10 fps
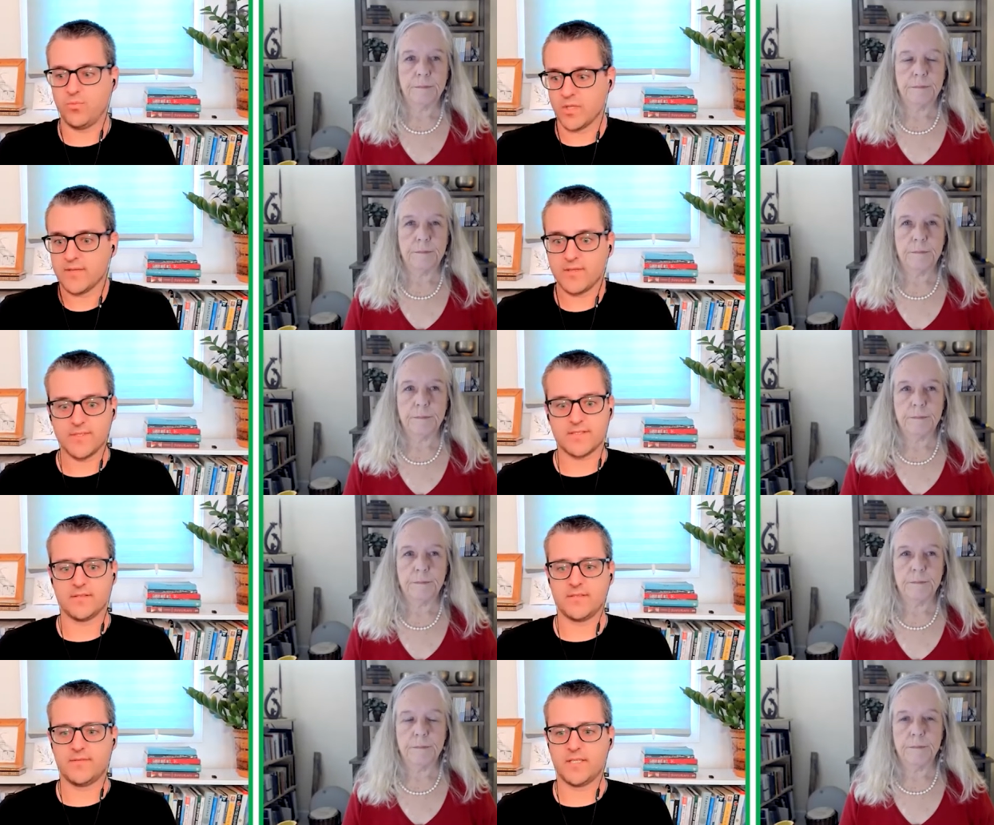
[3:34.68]
Speaker 1: one of the results
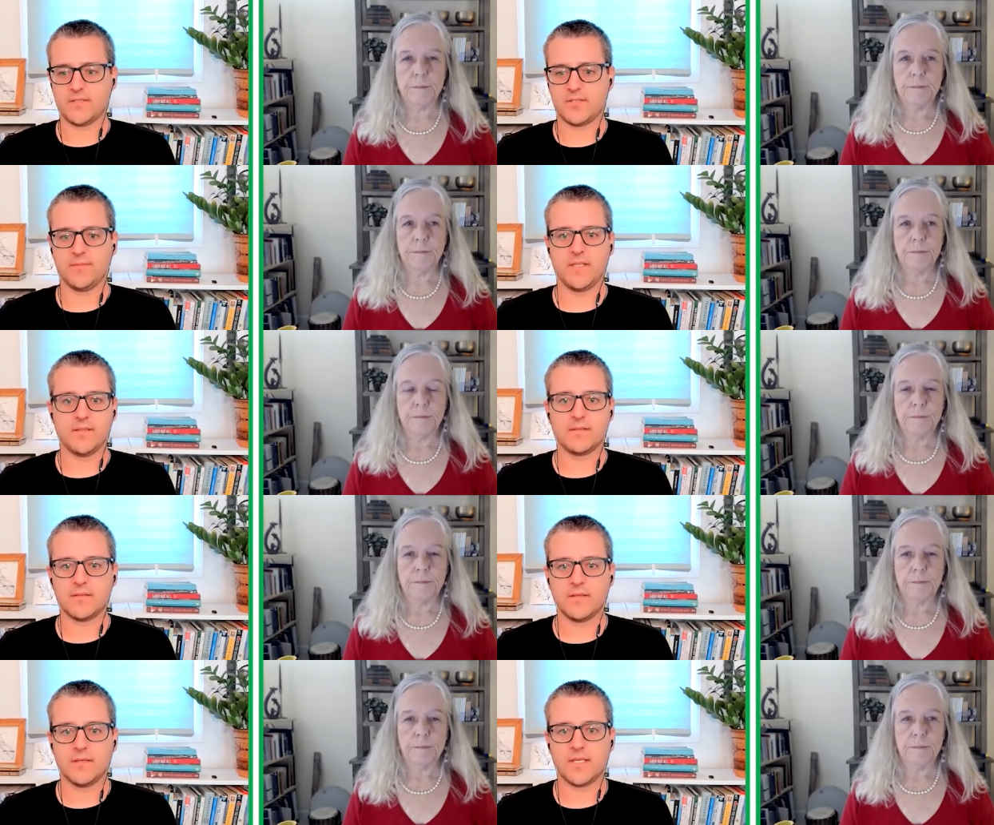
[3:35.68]
of that trauma is
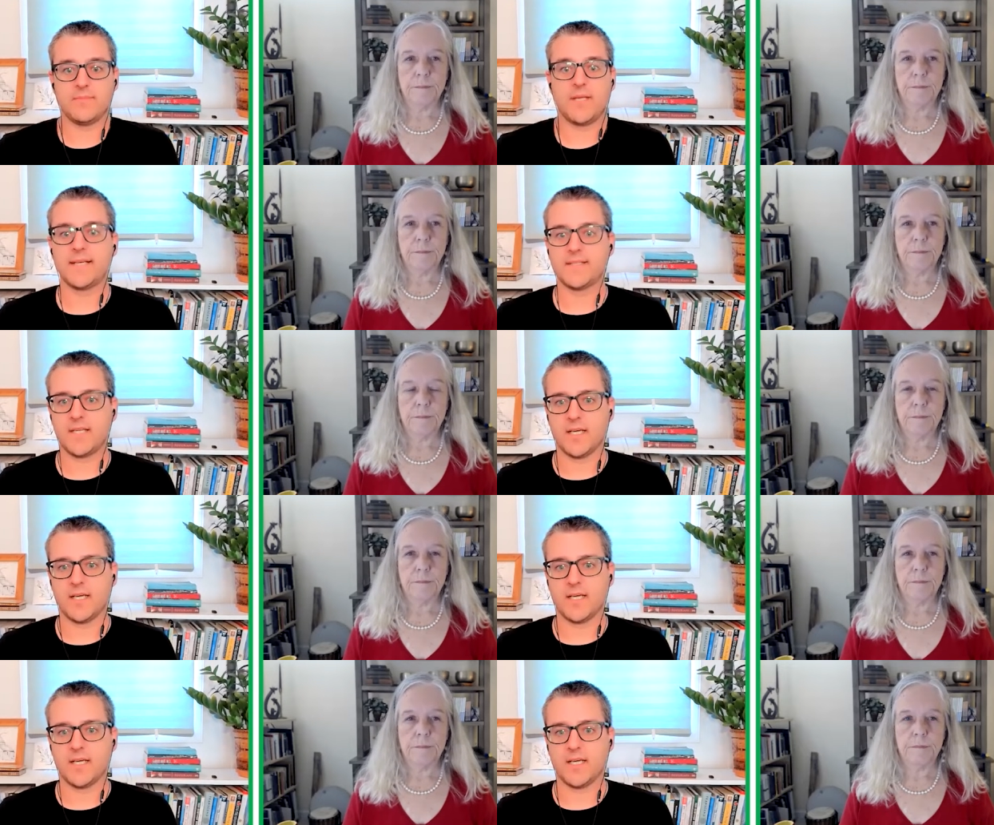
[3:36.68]
it can be anxiety
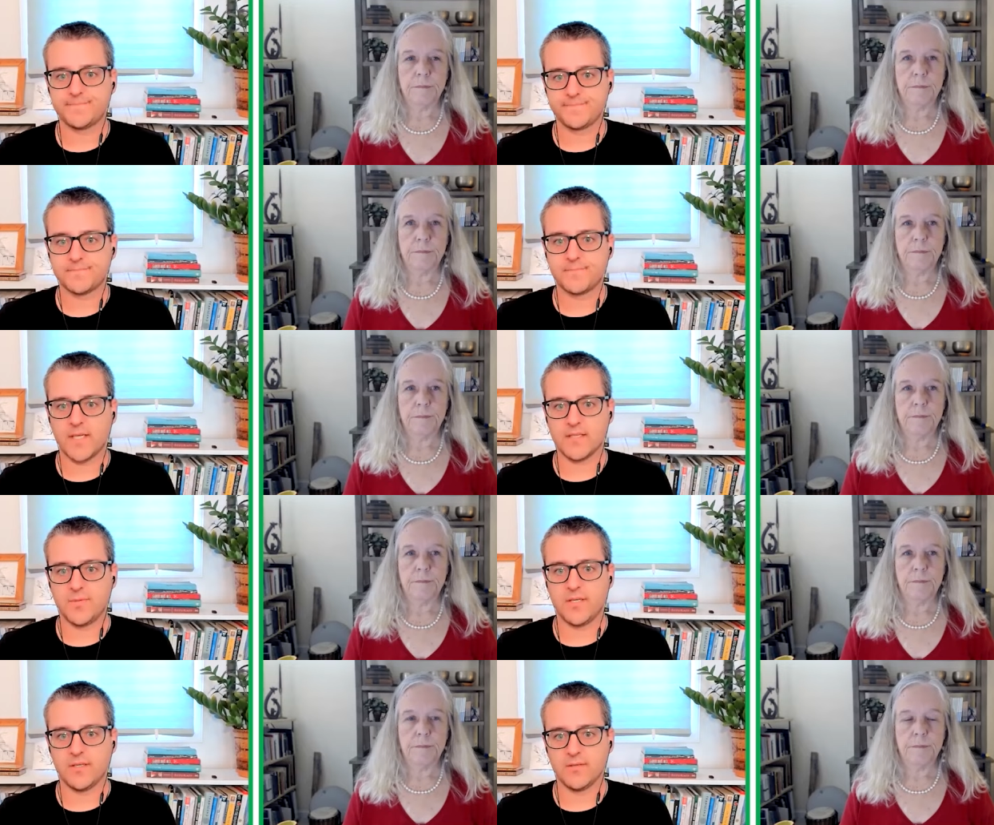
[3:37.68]
as
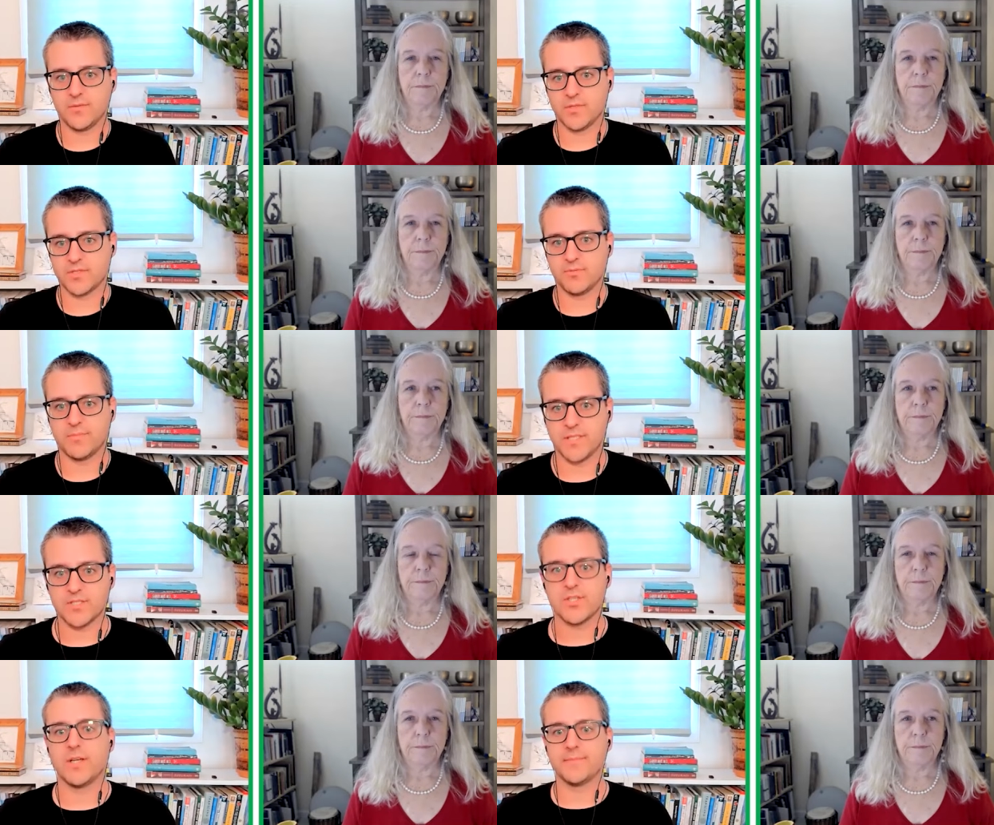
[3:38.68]
well, which we'll be touching
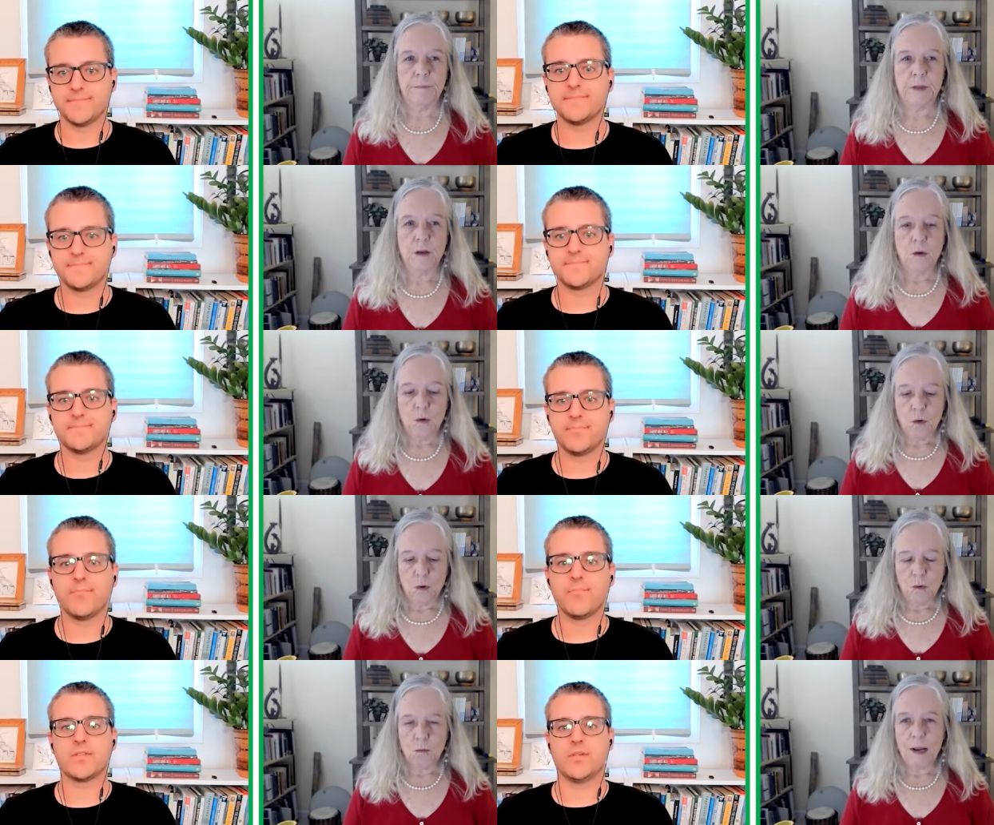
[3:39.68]
on.
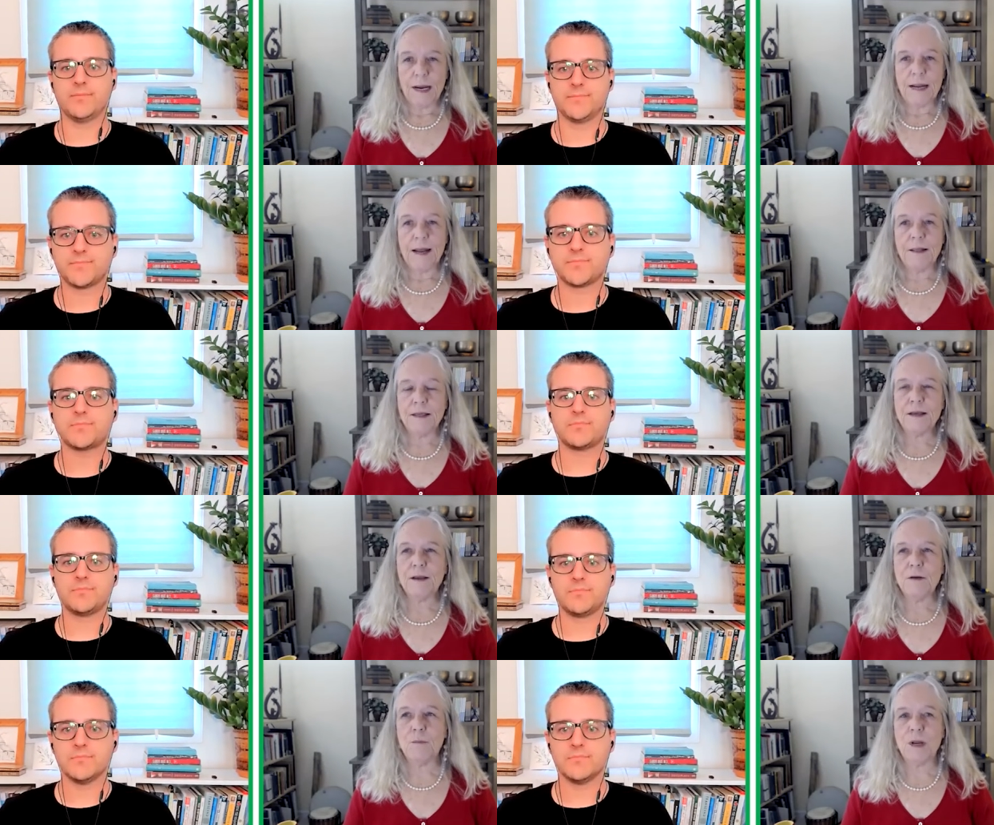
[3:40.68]
So.
Speaker 2: Right. And I think
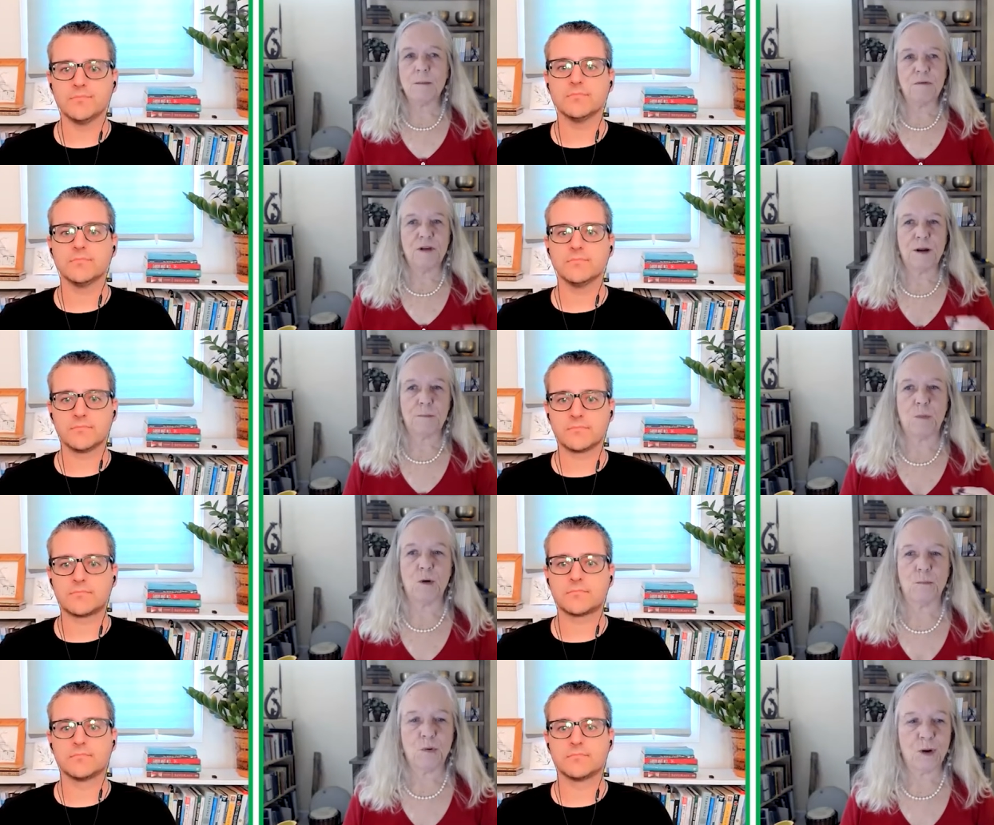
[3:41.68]
you bring up a very
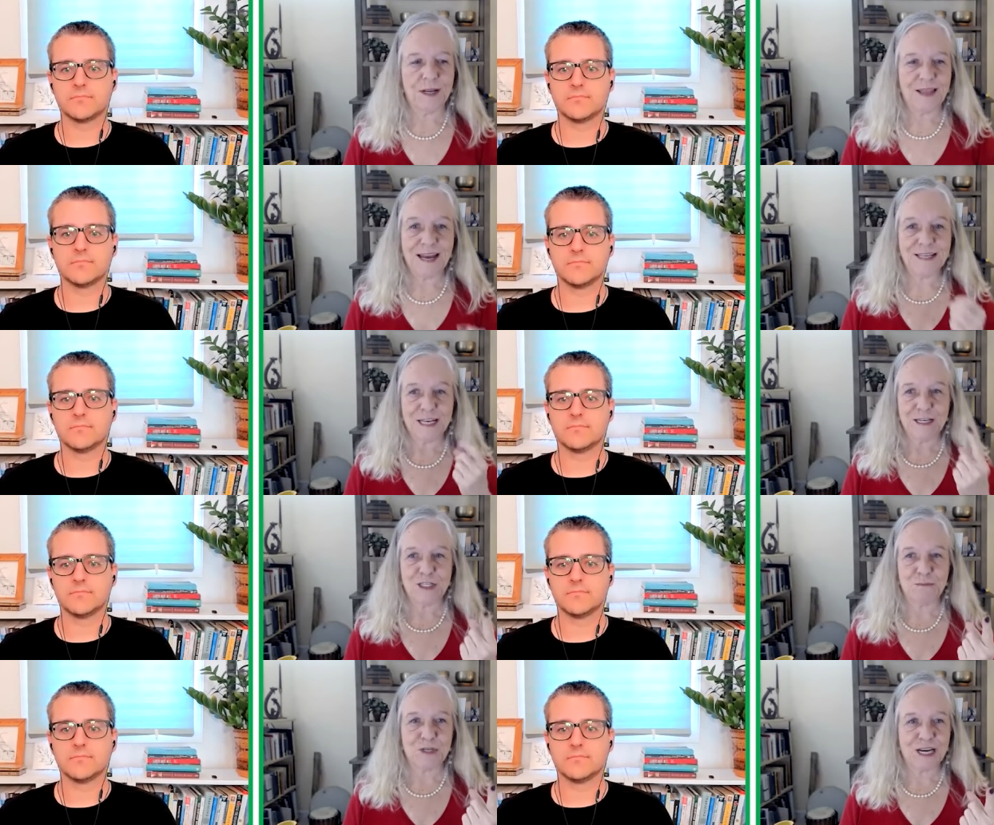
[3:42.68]
important point, and that is that
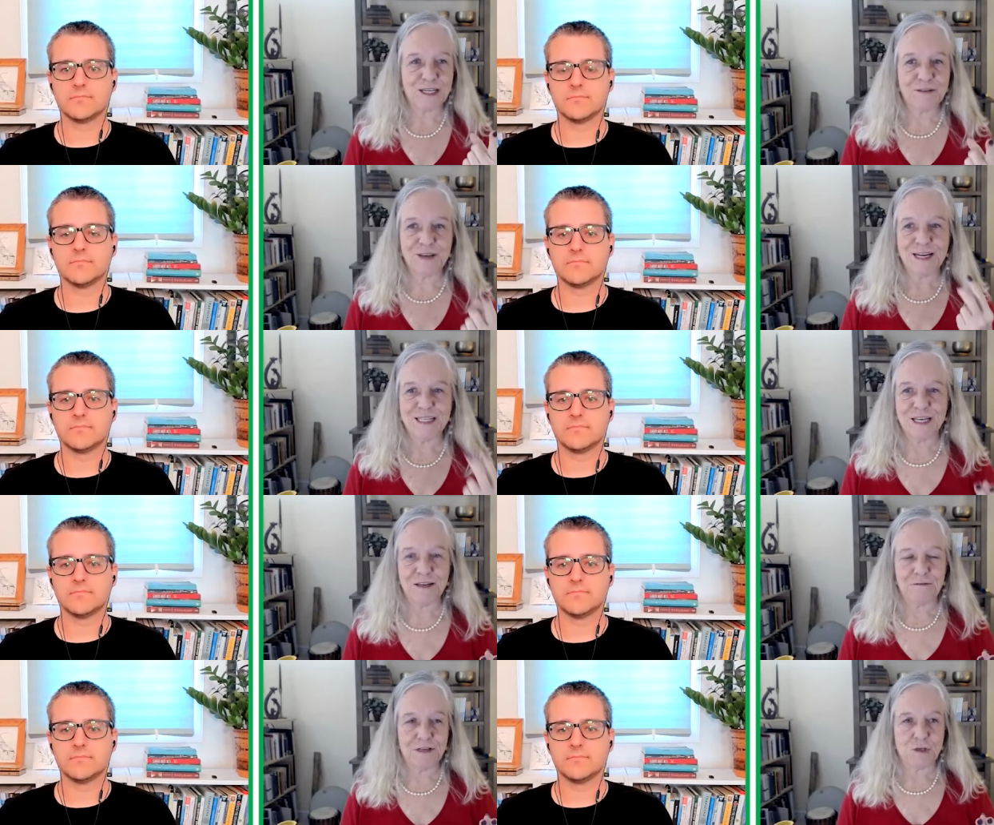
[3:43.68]
it's subjective and it's
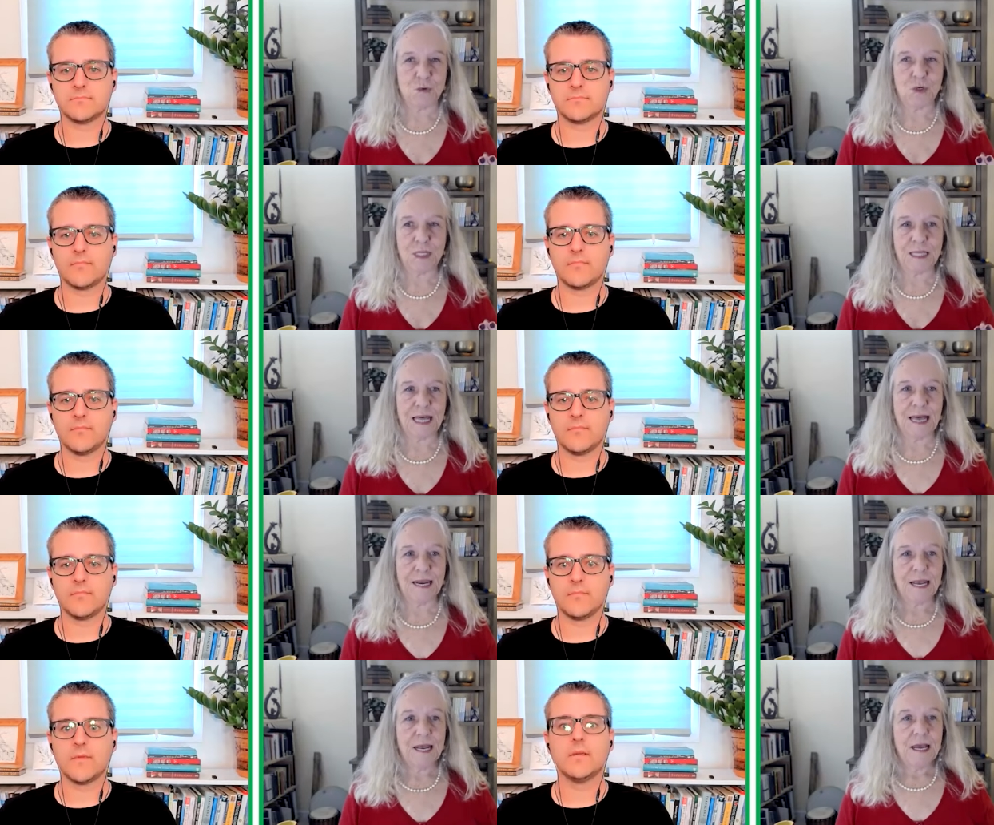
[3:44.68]
individual, and that
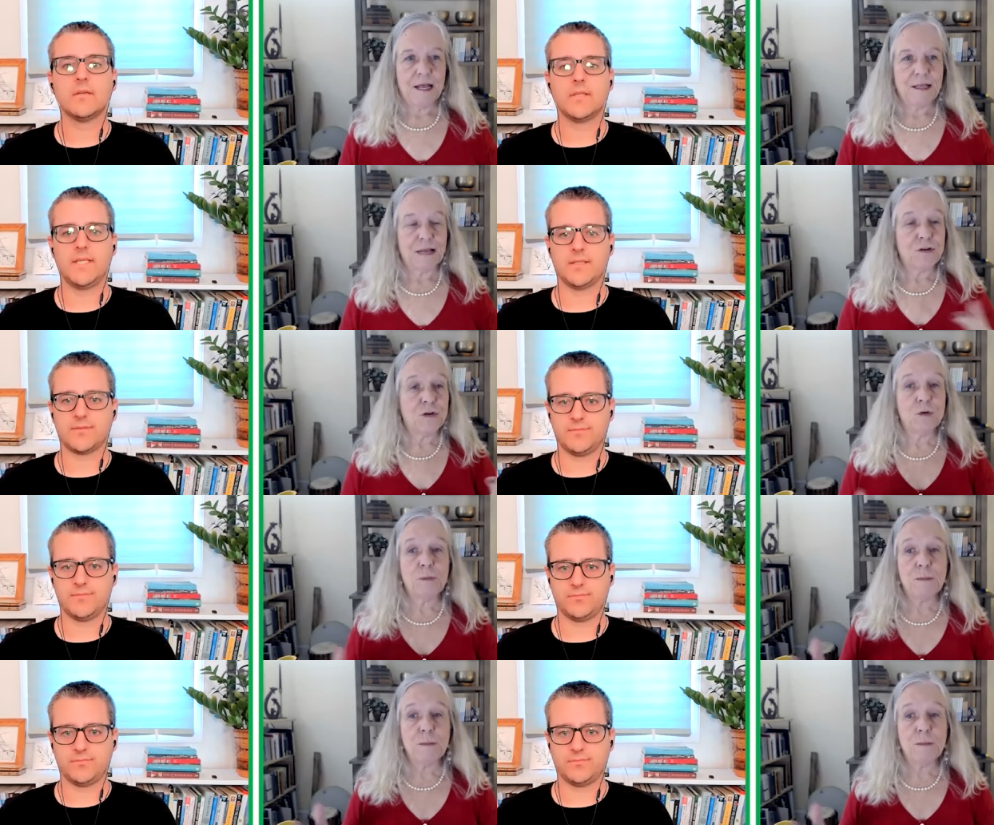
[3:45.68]
Speaker 1: yes.
Speaker 2: two